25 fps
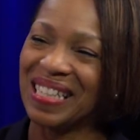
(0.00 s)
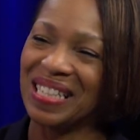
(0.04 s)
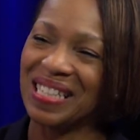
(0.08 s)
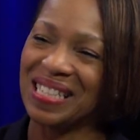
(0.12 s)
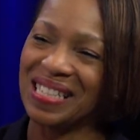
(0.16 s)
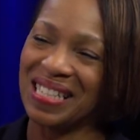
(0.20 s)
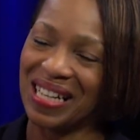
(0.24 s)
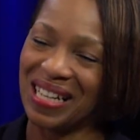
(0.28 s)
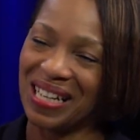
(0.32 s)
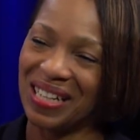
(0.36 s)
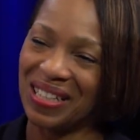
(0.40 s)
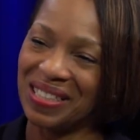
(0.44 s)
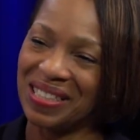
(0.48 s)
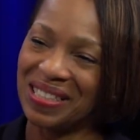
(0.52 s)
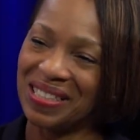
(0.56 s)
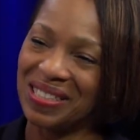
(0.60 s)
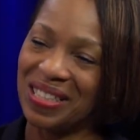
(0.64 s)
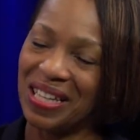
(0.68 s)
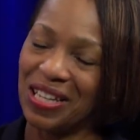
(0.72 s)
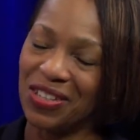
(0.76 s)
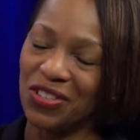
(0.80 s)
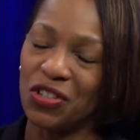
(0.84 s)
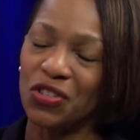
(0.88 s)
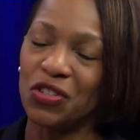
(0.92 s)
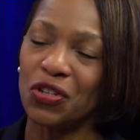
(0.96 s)
he
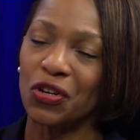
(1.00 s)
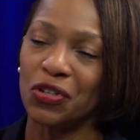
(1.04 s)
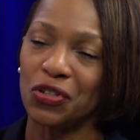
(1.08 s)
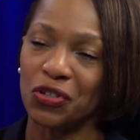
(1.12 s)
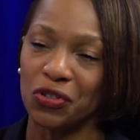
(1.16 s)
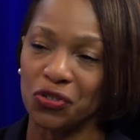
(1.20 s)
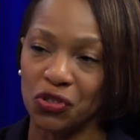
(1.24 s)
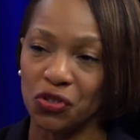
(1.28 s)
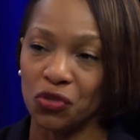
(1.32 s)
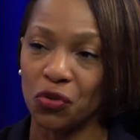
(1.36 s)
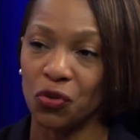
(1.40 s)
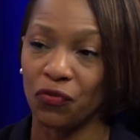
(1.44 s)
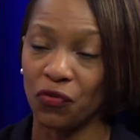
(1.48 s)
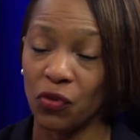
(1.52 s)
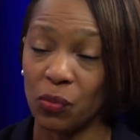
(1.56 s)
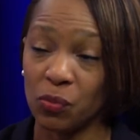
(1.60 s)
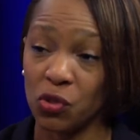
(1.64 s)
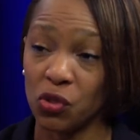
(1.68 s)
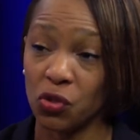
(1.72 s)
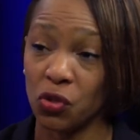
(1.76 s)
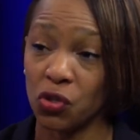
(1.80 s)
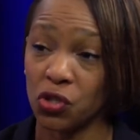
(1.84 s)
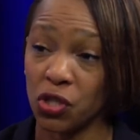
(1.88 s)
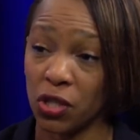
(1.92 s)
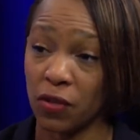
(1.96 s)
uh, and you know you're from
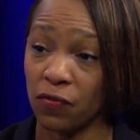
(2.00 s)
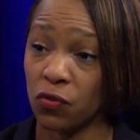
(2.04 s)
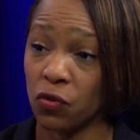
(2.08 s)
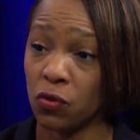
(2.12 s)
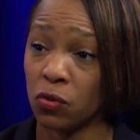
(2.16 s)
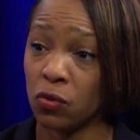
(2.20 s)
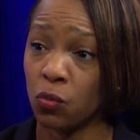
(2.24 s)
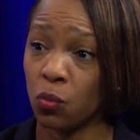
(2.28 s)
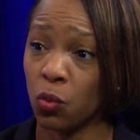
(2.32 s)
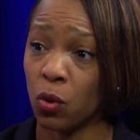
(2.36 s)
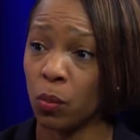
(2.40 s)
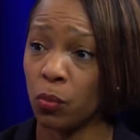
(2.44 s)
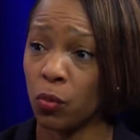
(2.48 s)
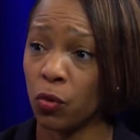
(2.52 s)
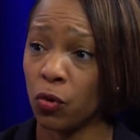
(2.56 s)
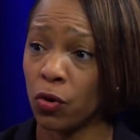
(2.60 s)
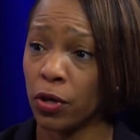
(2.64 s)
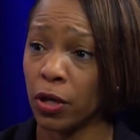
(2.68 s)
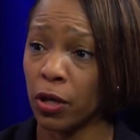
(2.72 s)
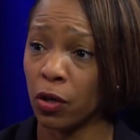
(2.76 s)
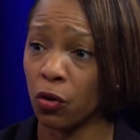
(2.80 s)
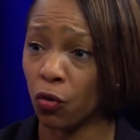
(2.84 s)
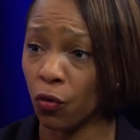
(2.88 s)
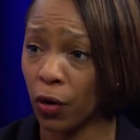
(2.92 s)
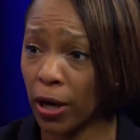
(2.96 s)
Georgia if you were born
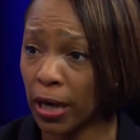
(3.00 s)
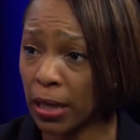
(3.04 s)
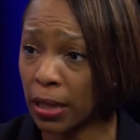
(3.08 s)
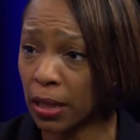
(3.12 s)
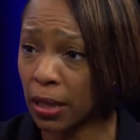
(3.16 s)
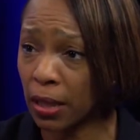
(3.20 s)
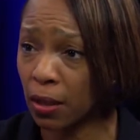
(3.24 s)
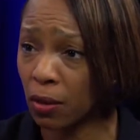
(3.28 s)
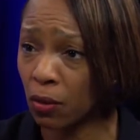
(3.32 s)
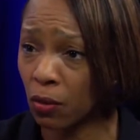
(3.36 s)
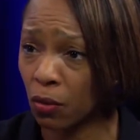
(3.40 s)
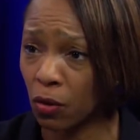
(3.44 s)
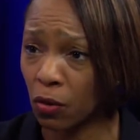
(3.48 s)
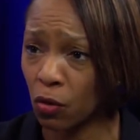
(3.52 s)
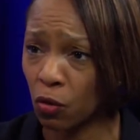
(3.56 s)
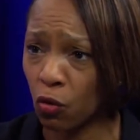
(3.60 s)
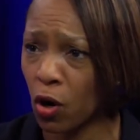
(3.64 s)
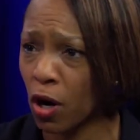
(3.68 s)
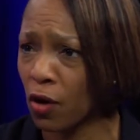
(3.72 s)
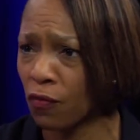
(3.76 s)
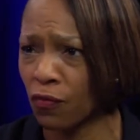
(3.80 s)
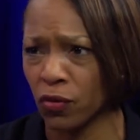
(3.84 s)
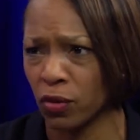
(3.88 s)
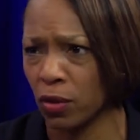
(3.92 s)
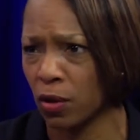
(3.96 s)
in Grady or
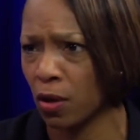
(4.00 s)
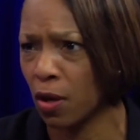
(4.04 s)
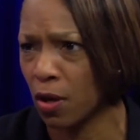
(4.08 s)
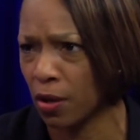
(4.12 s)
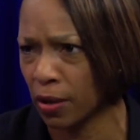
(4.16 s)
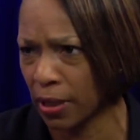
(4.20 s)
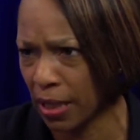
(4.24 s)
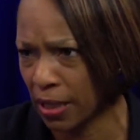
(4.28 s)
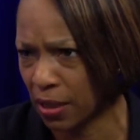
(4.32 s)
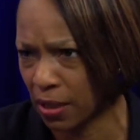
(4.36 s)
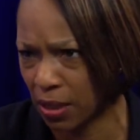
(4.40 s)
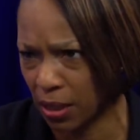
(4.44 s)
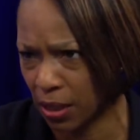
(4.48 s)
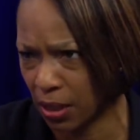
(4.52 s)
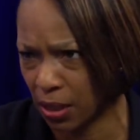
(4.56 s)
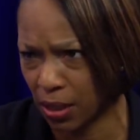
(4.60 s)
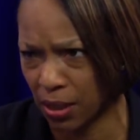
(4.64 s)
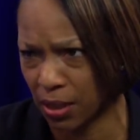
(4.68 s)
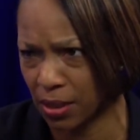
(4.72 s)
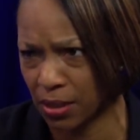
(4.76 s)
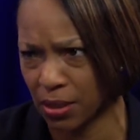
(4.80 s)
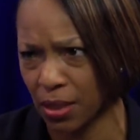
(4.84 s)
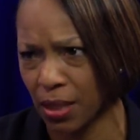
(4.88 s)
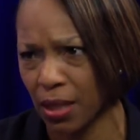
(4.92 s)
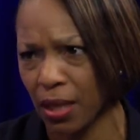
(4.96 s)
Crawford Long, I think it
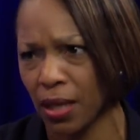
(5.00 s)
is.